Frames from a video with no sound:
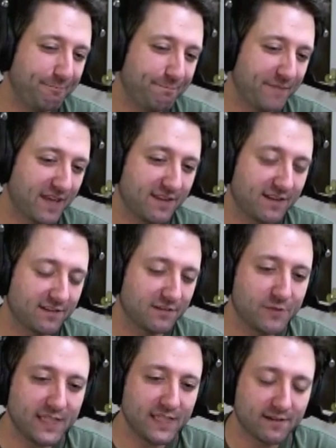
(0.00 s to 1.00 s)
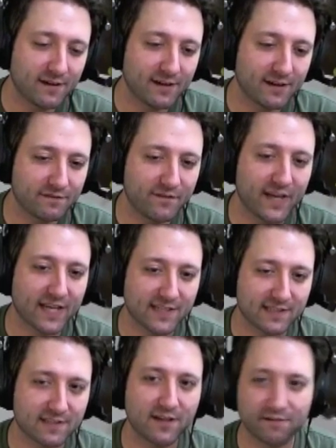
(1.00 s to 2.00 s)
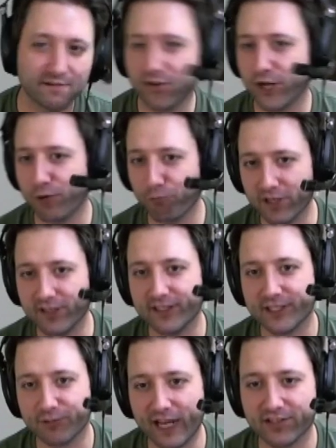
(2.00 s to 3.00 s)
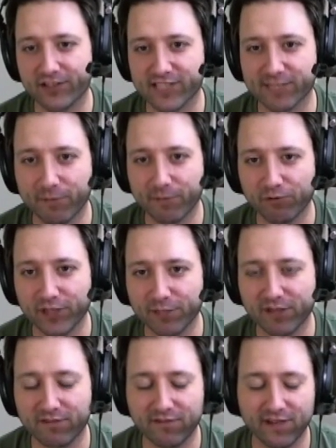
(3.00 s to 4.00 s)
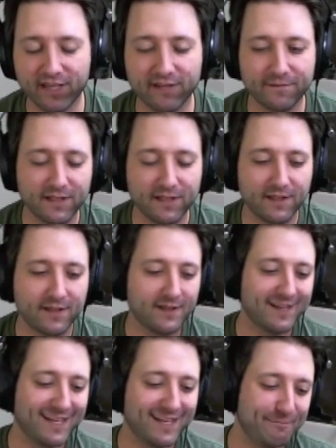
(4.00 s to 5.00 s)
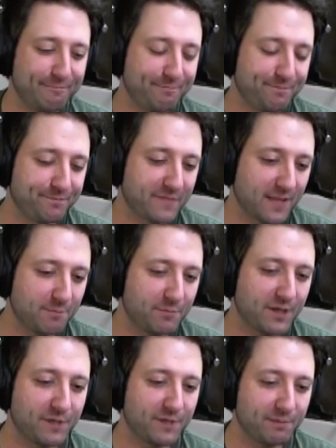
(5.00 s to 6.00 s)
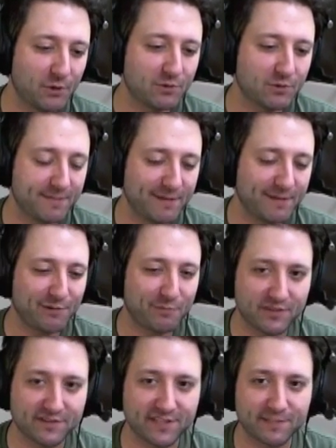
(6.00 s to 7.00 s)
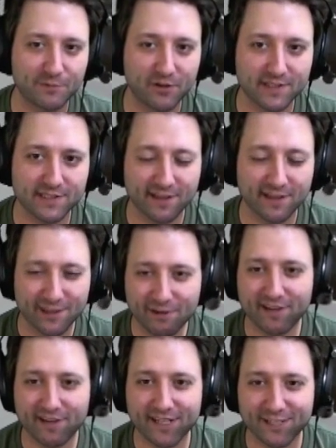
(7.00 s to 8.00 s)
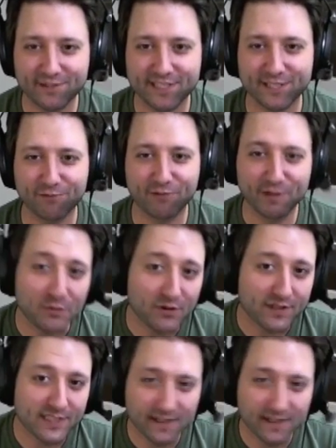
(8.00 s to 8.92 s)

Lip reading: I think Louis on FX has a lot of very real interactions. I'm a really big fan. But mostly my own personal experiences, although I do still read books.